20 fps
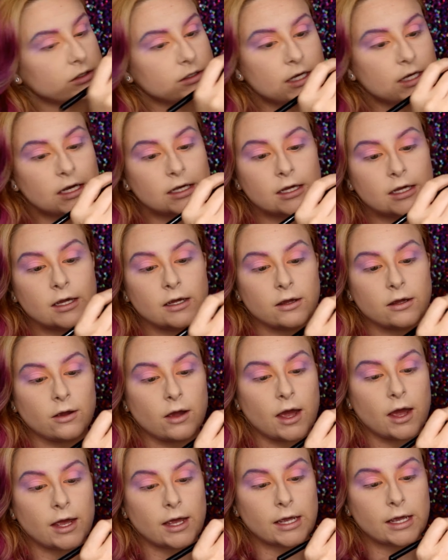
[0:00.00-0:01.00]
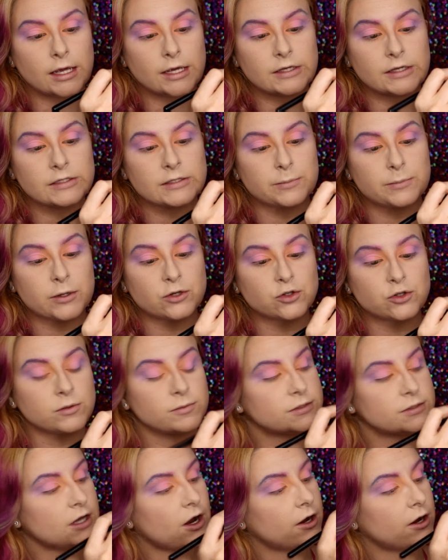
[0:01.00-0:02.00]
Taking a
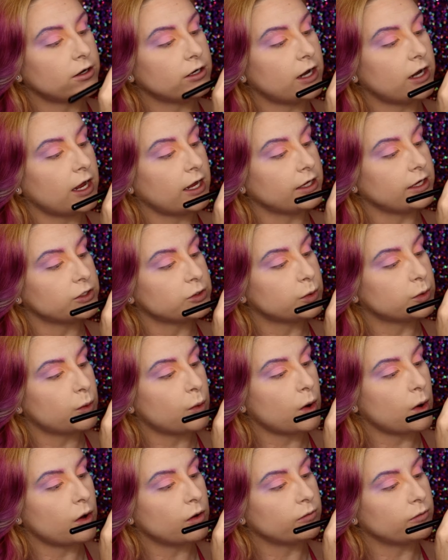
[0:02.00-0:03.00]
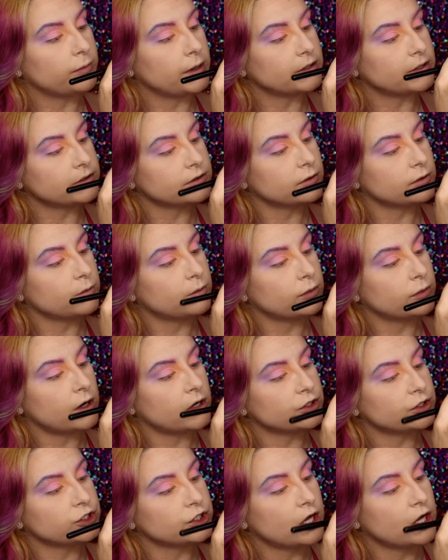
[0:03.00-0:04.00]
Spectrum SIREN A12 pencil
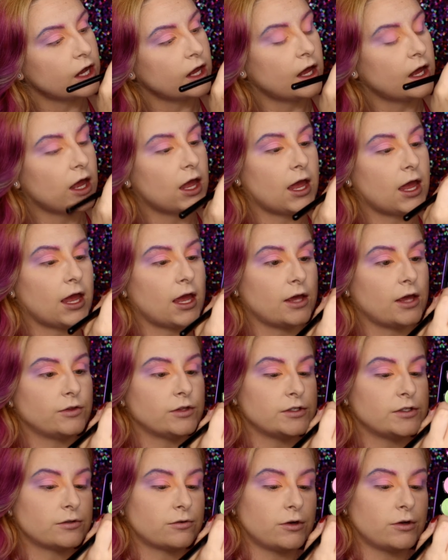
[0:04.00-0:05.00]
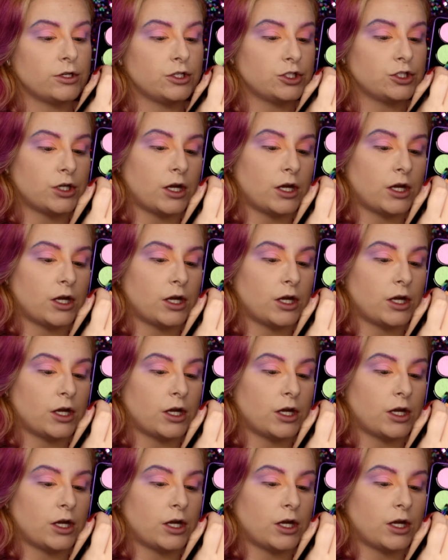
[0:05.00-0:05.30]
brush and this green